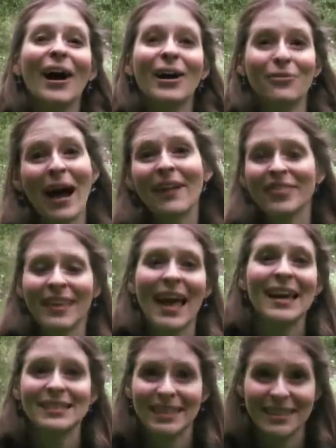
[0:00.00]
Around the
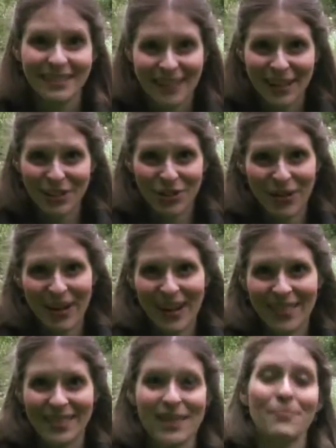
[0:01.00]
eighteenth
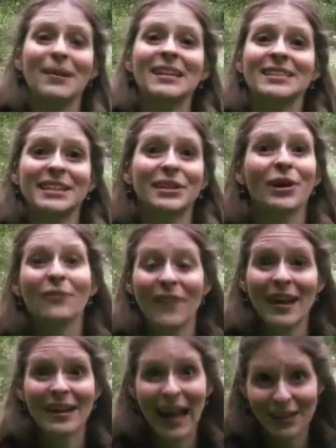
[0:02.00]
century, the ability to
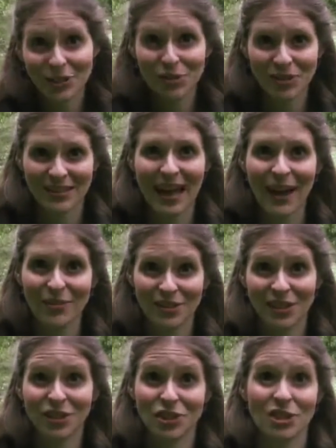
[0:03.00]
convey natural
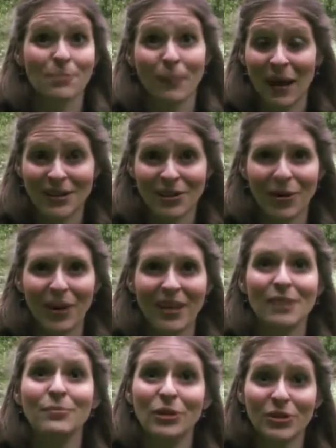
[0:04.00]
sounds such as birdsong
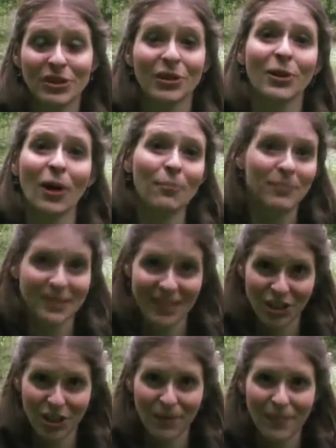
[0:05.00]
in a musical
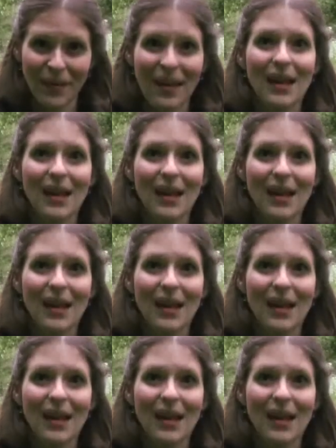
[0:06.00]
composition